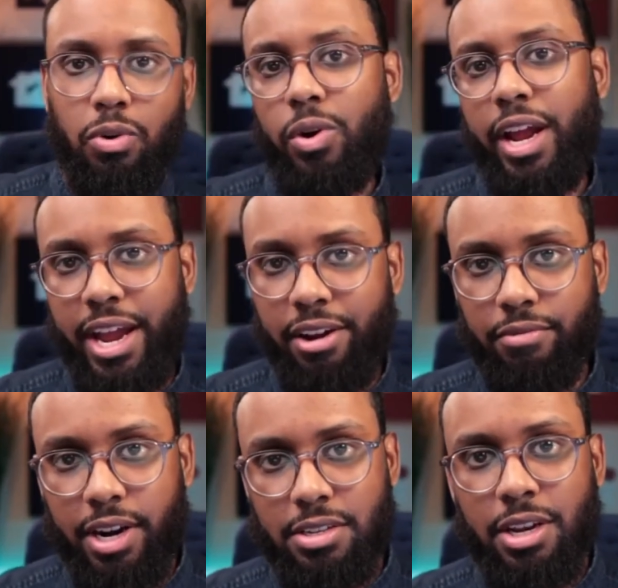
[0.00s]
or the
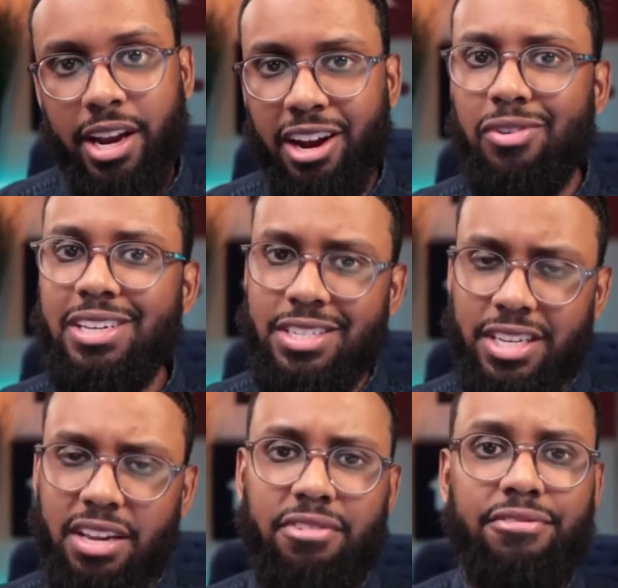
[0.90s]
headrest, and really
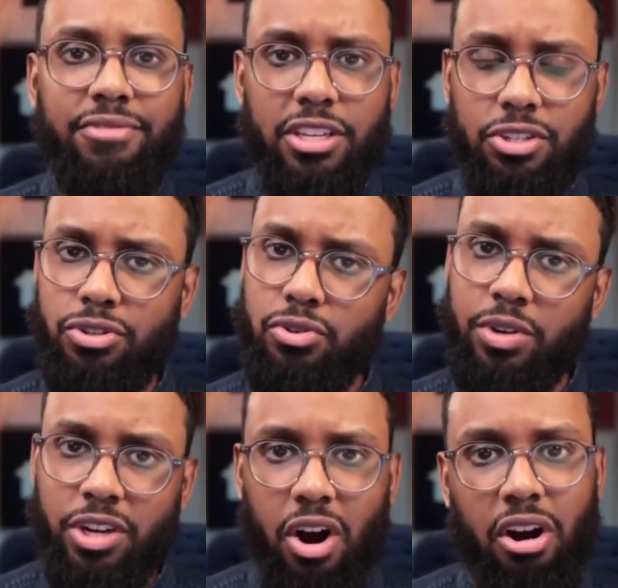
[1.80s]
see if it fits you
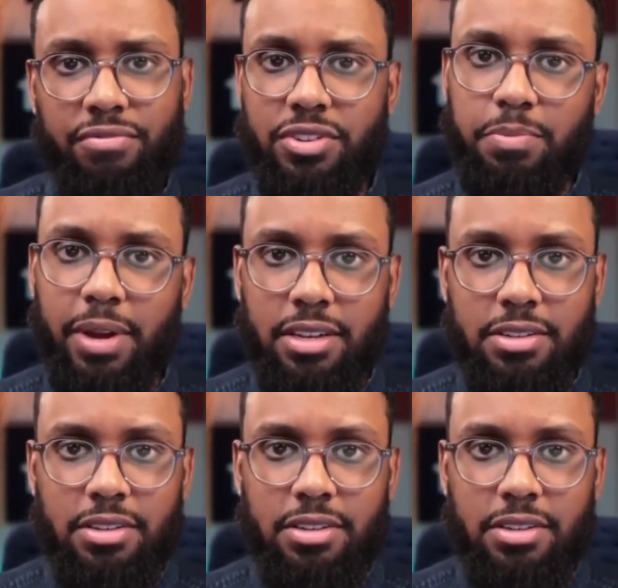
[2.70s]
in your office space.